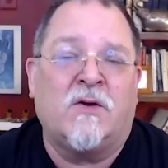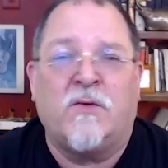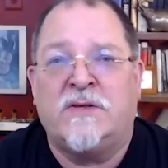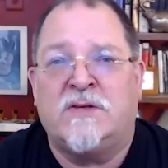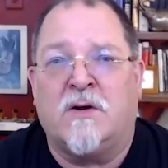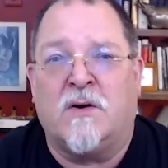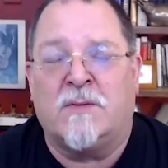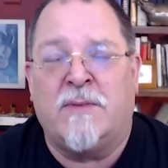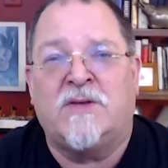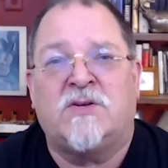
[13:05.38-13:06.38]
increasing
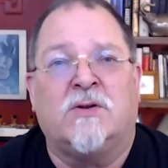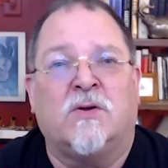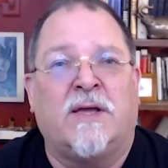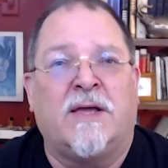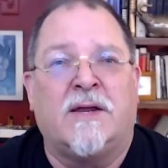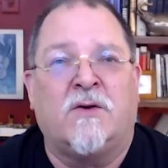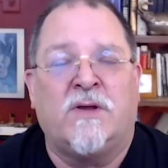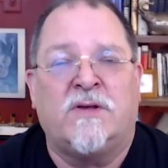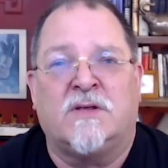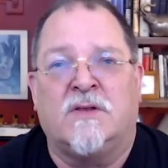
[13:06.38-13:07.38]
automation, looking at
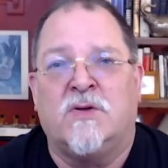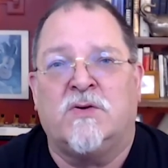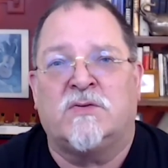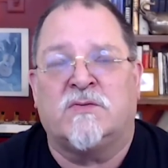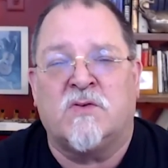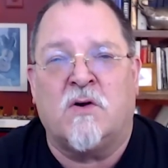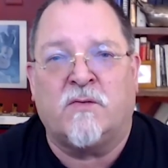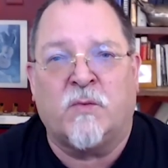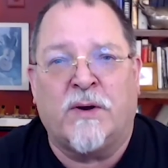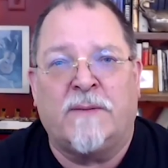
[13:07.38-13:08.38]
increasing the use of
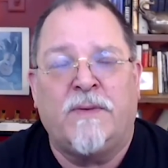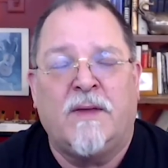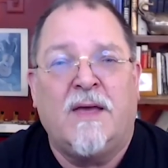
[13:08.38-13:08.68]
software